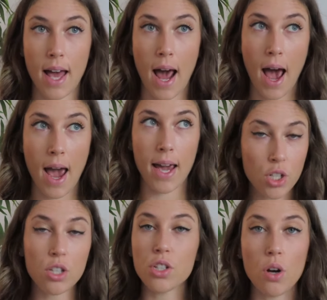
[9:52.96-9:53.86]
that I
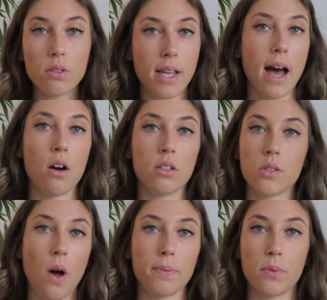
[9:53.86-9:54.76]
took the stones out and
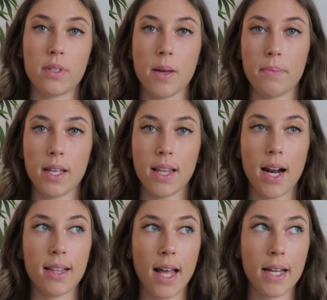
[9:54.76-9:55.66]
swapped it with something that
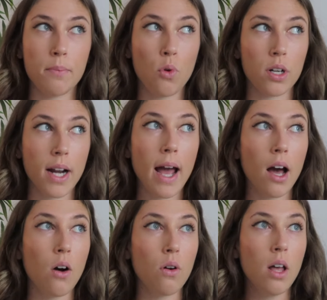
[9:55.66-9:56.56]
I like more
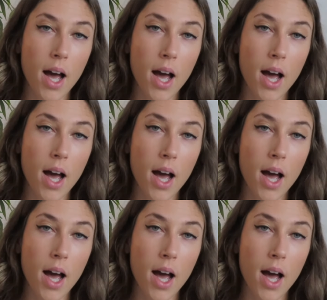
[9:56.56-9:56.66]
now,